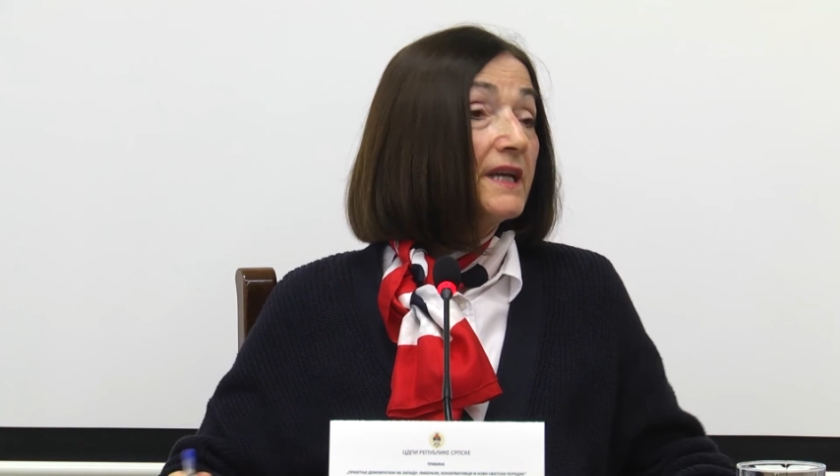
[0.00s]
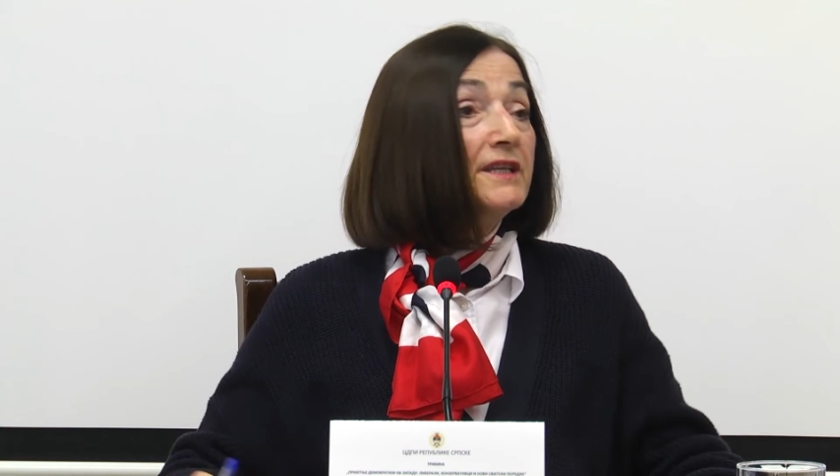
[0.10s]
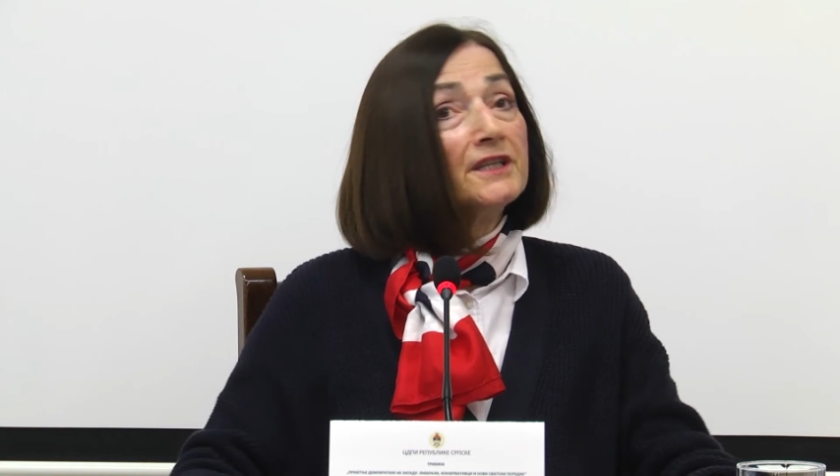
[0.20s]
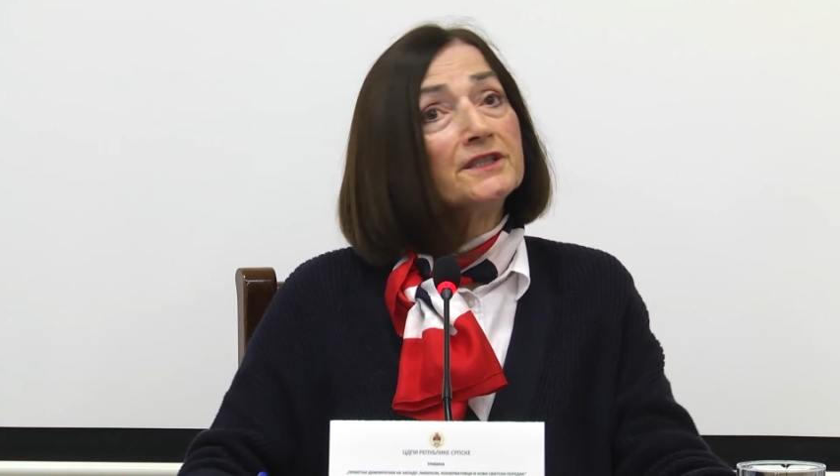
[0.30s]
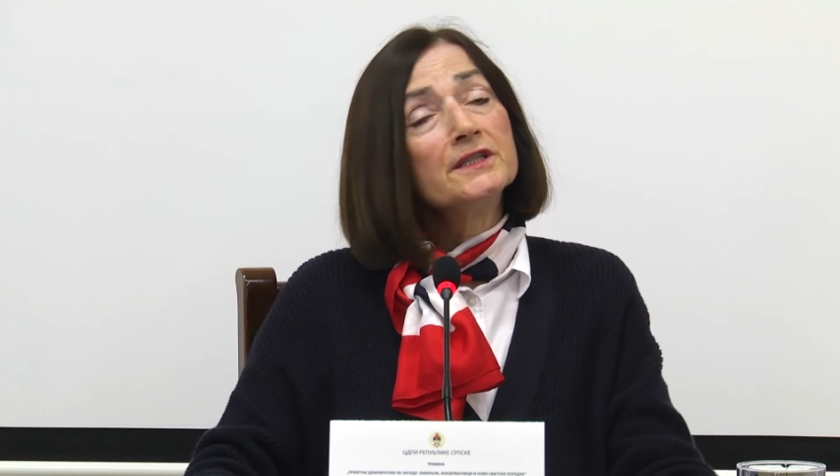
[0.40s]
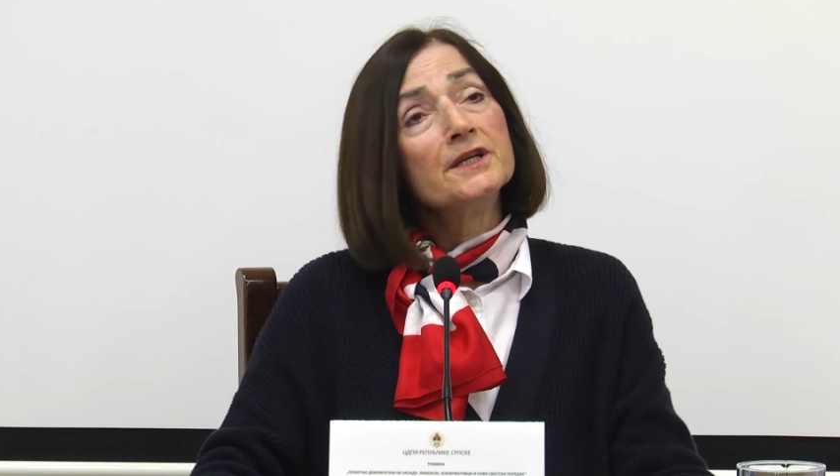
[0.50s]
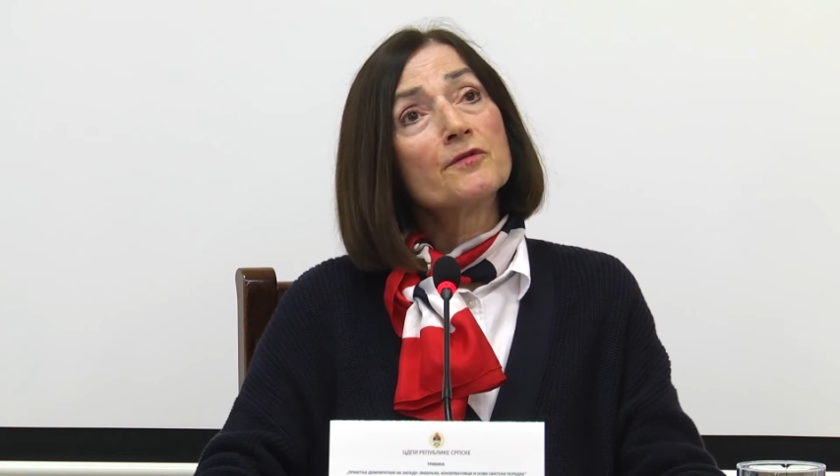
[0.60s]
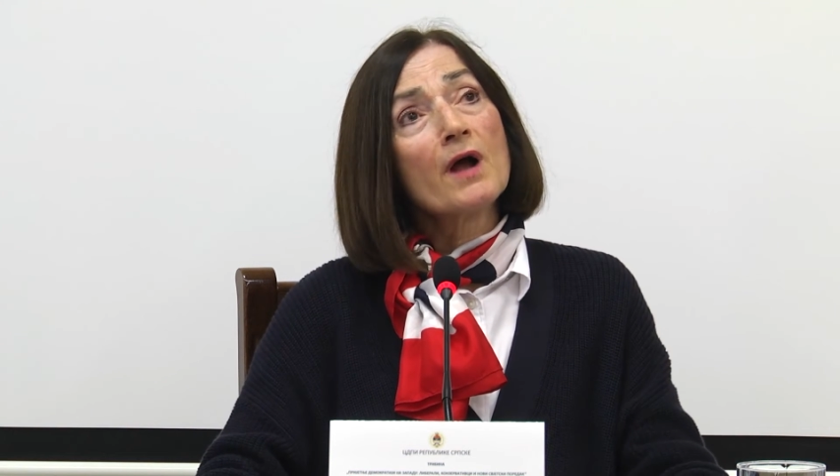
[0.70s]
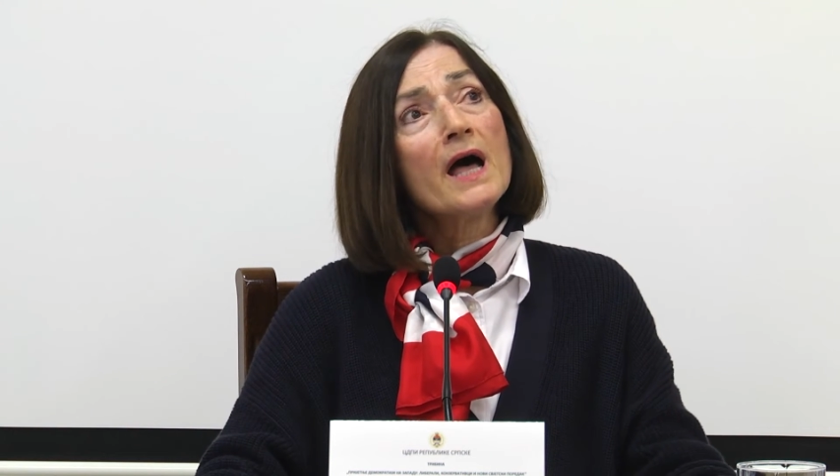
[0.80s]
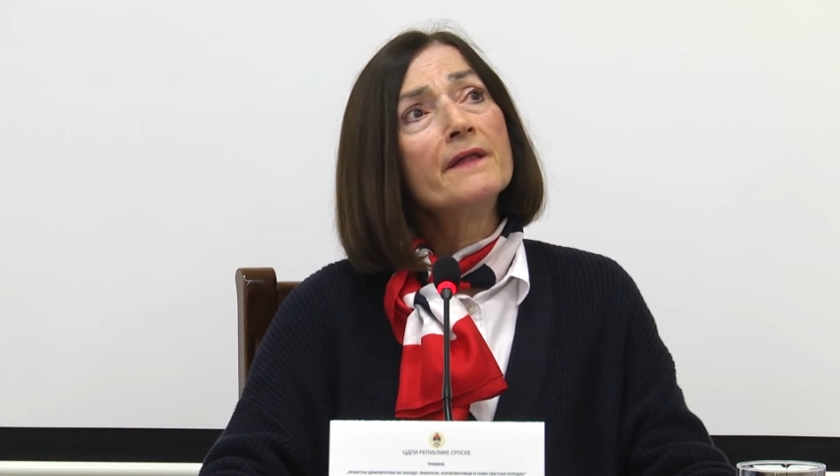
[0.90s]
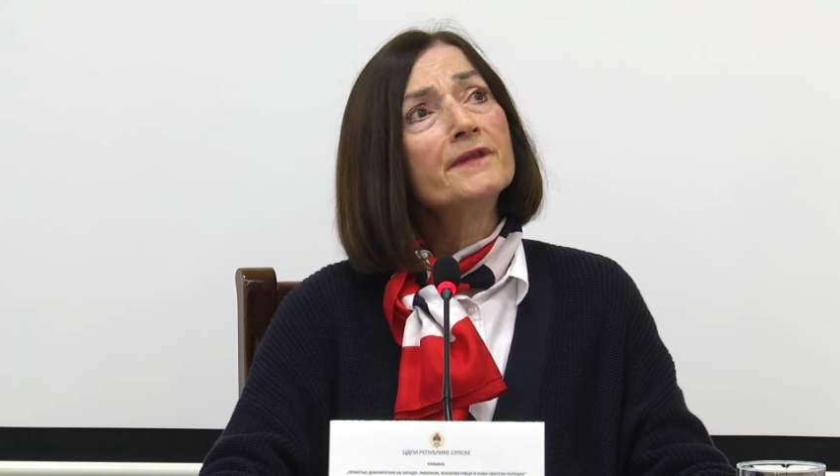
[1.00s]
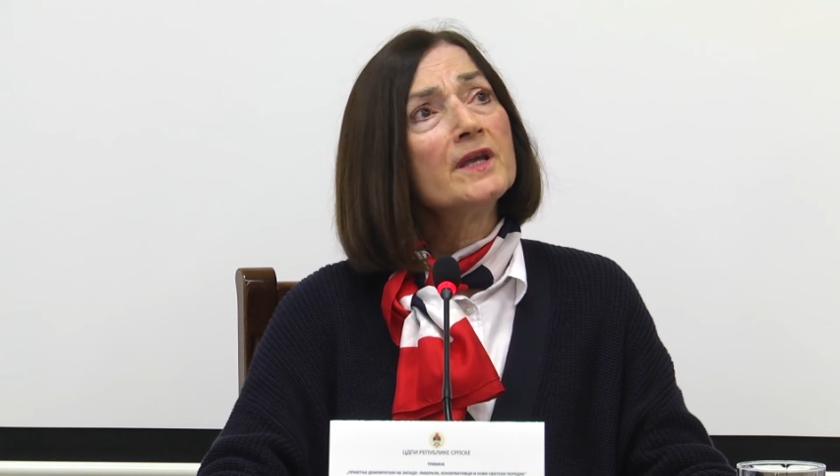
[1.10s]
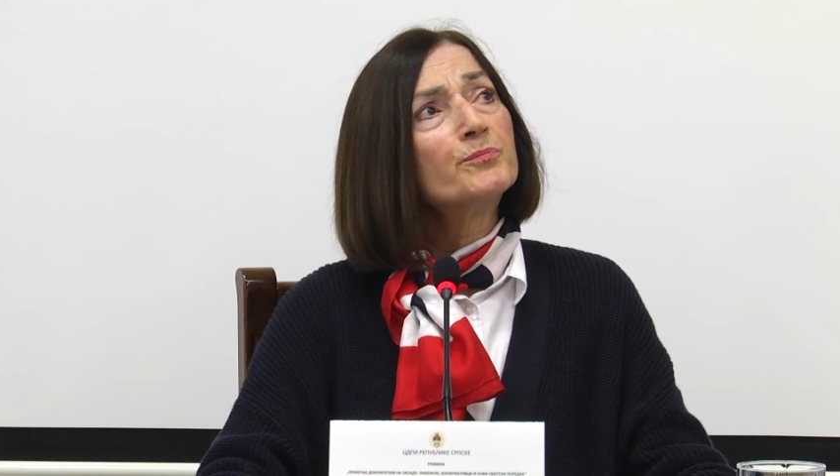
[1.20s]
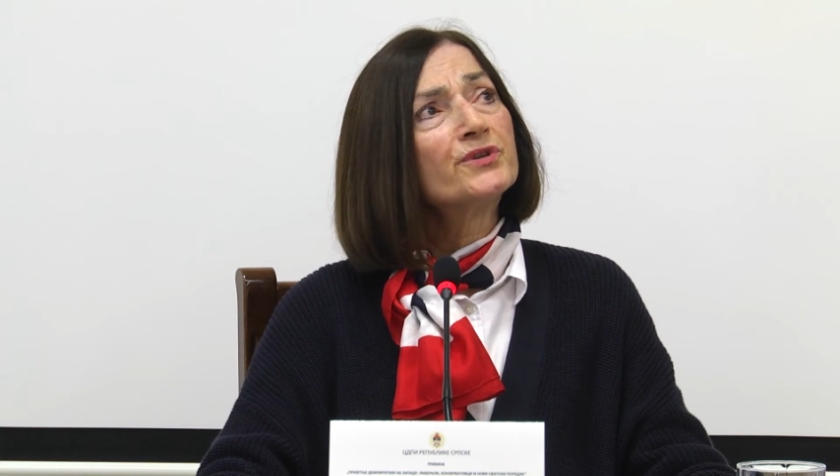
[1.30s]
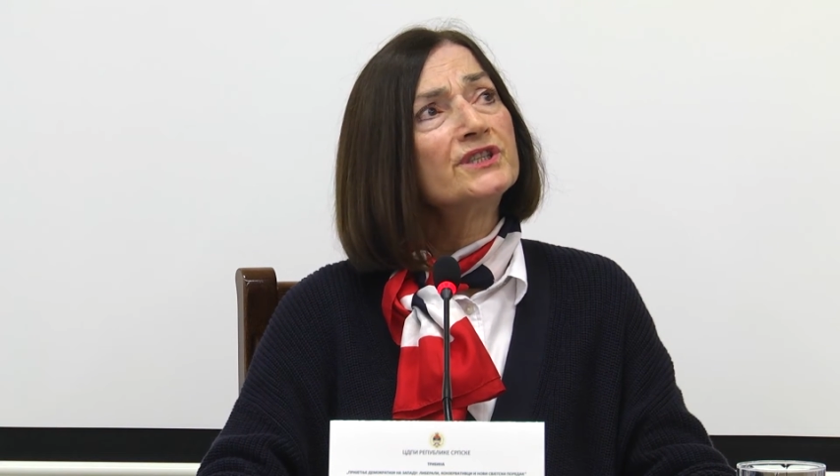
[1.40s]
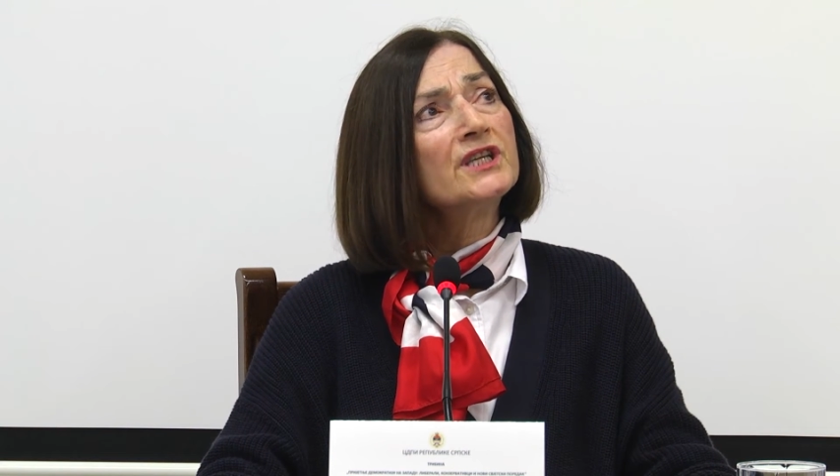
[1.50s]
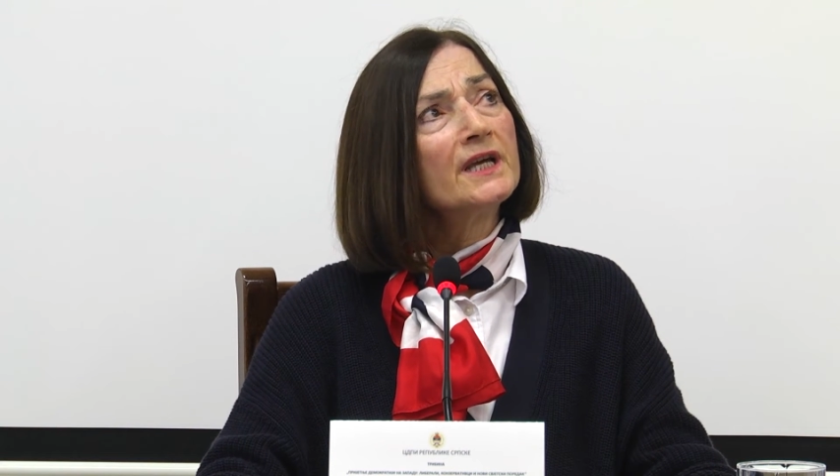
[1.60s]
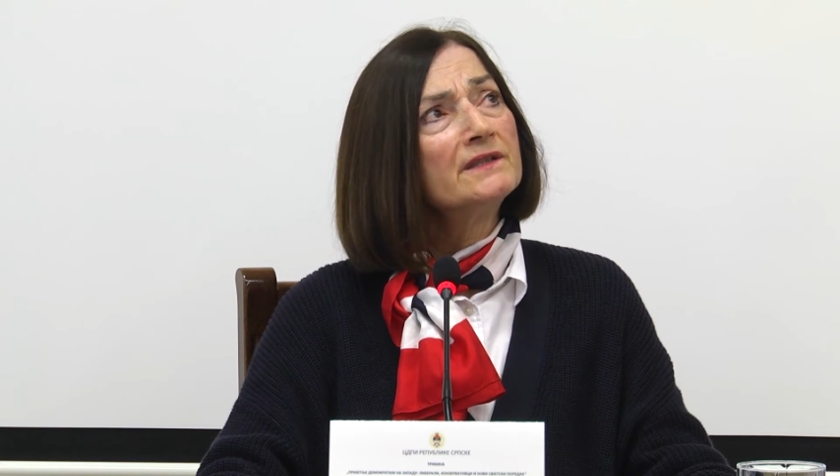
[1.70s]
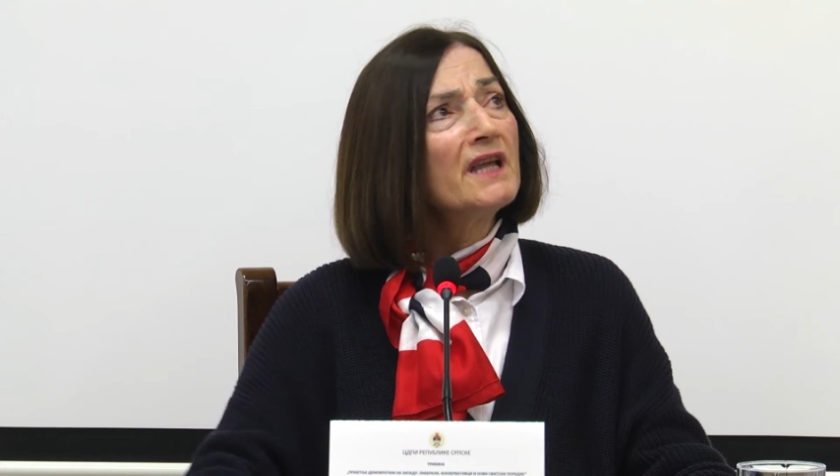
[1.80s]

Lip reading: And yet in Iran, they pretend